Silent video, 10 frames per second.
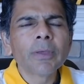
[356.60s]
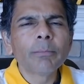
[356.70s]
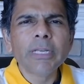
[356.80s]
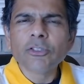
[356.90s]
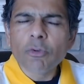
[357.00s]

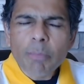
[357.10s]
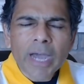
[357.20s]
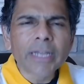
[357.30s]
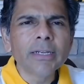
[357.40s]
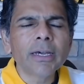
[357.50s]
Please
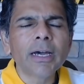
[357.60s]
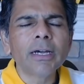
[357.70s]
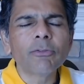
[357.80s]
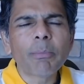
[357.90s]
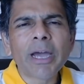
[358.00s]

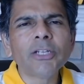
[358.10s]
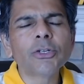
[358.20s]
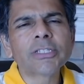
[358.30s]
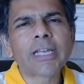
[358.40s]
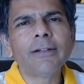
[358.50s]
remind
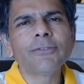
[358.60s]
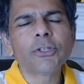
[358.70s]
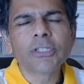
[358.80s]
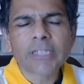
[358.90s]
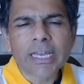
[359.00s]
yourselves
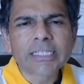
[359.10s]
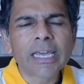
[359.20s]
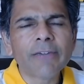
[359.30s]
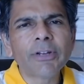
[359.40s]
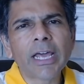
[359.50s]
to stay
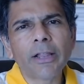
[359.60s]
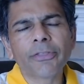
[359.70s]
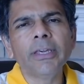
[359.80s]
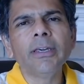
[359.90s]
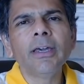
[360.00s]
safe and
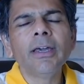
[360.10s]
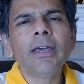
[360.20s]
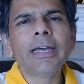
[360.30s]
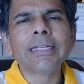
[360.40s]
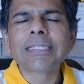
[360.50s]
healthy
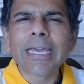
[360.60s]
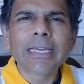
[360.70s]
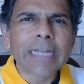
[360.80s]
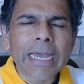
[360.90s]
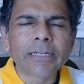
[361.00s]
and stay
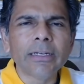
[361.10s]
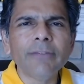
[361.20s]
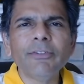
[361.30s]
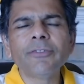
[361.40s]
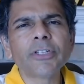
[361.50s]
connected,
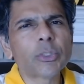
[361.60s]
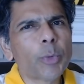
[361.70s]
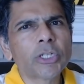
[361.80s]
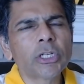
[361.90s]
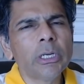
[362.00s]
even if it's
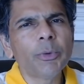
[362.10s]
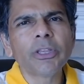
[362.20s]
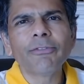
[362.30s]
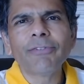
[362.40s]
virtually with your